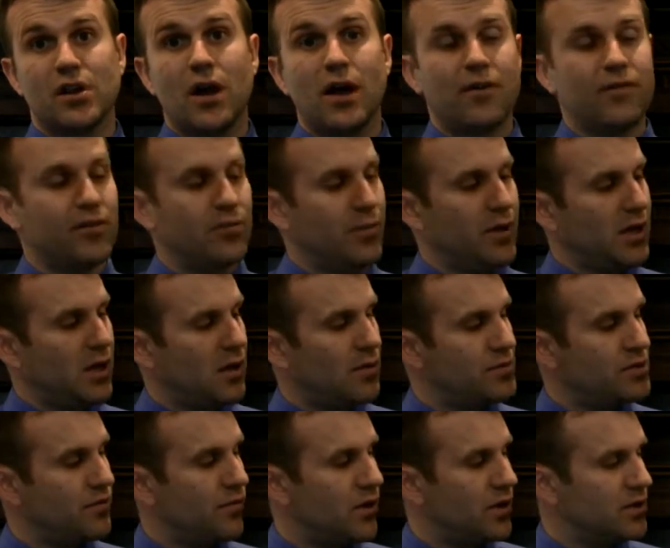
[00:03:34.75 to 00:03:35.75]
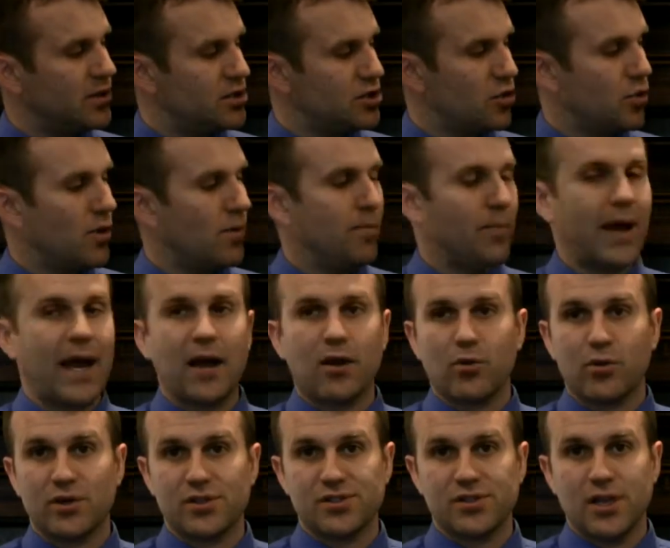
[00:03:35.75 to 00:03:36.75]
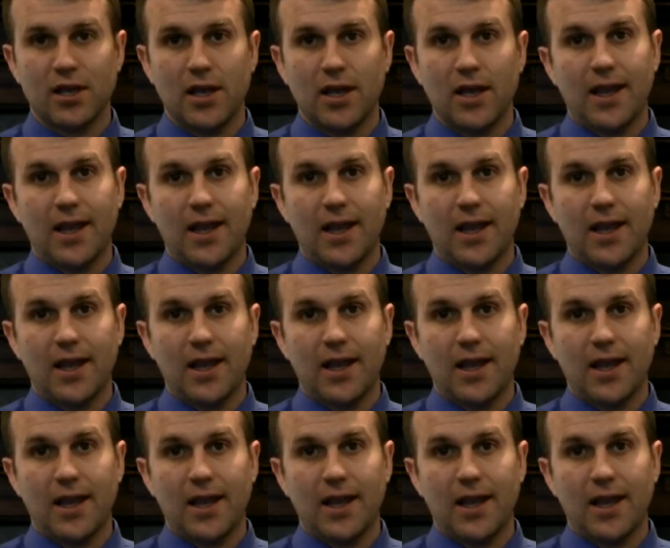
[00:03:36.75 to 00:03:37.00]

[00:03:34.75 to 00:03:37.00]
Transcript: often becomes for it to squirt backwards.